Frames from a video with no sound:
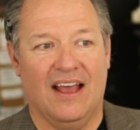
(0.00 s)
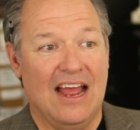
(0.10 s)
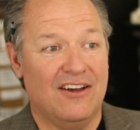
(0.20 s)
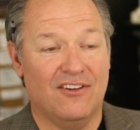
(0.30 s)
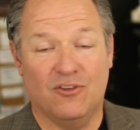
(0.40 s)

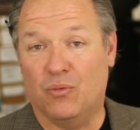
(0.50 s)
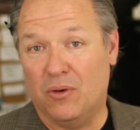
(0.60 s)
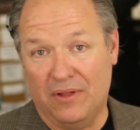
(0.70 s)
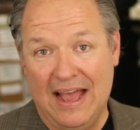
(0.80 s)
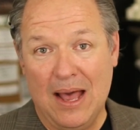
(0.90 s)
And what
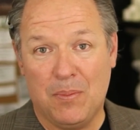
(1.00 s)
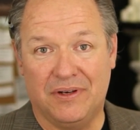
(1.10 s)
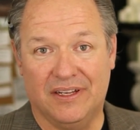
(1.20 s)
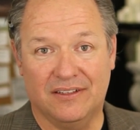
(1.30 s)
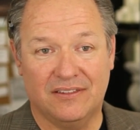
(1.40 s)
will happen
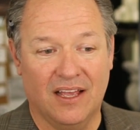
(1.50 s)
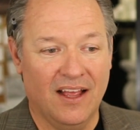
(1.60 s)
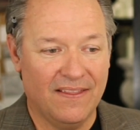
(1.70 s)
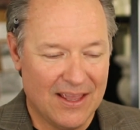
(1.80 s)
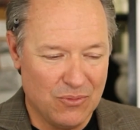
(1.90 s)
is
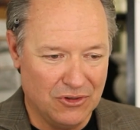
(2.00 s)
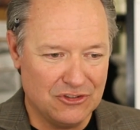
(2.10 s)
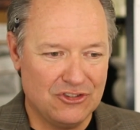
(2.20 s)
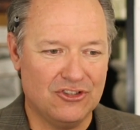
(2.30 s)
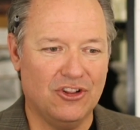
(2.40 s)
they will
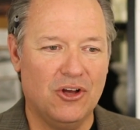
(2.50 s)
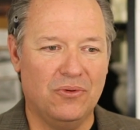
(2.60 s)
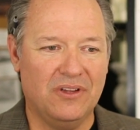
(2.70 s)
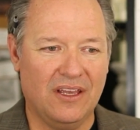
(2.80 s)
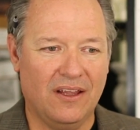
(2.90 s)

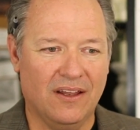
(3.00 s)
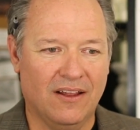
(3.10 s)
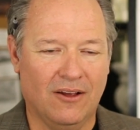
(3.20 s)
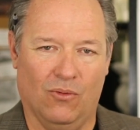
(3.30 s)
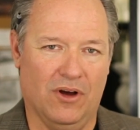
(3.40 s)
slowly,
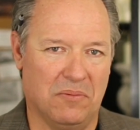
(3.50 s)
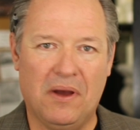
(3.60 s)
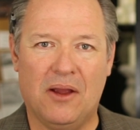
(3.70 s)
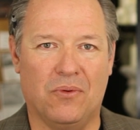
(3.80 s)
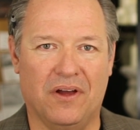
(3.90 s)
one
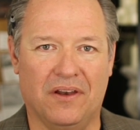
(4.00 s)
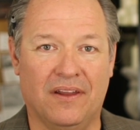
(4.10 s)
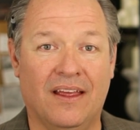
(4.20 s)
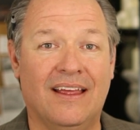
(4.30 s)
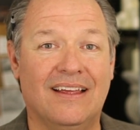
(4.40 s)
by one,
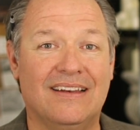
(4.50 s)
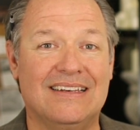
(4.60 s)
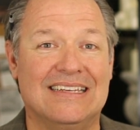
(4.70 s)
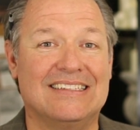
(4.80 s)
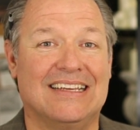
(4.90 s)

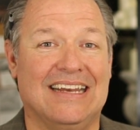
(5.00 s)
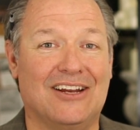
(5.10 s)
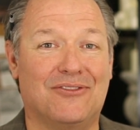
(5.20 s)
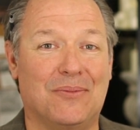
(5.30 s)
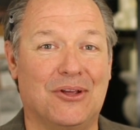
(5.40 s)

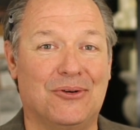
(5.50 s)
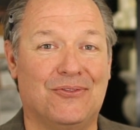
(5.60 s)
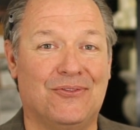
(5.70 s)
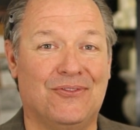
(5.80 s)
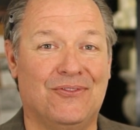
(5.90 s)
disconnect from you.
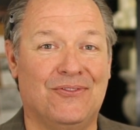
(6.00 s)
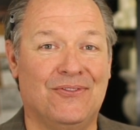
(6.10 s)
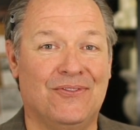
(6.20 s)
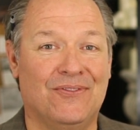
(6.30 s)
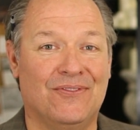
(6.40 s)

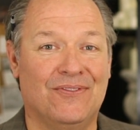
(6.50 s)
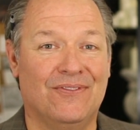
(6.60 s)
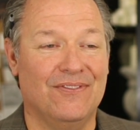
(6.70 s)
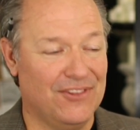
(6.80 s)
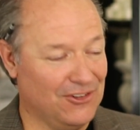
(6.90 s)

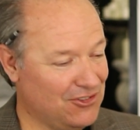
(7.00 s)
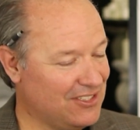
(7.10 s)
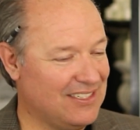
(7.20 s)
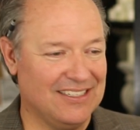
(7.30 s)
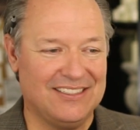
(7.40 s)
They'll
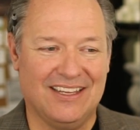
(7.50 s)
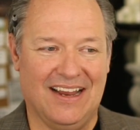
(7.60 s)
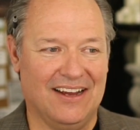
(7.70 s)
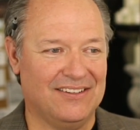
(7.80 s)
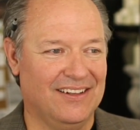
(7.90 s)
just
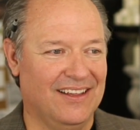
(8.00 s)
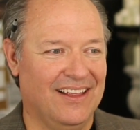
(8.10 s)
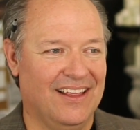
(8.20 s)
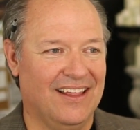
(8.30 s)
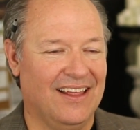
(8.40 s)
disconnect,
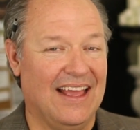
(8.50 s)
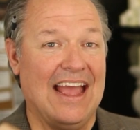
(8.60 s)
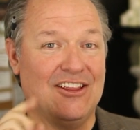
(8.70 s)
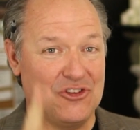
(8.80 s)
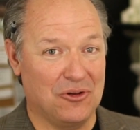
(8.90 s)

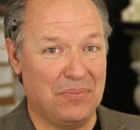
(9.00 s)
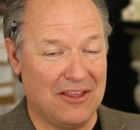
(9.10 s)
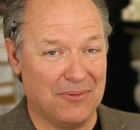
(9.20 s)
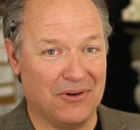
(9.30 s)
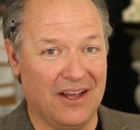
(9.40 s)
and you'll pay
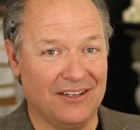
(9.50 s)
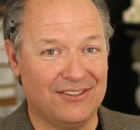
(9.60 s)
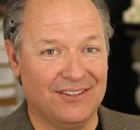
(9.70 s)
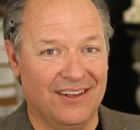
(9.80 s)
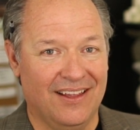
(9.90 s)
the price.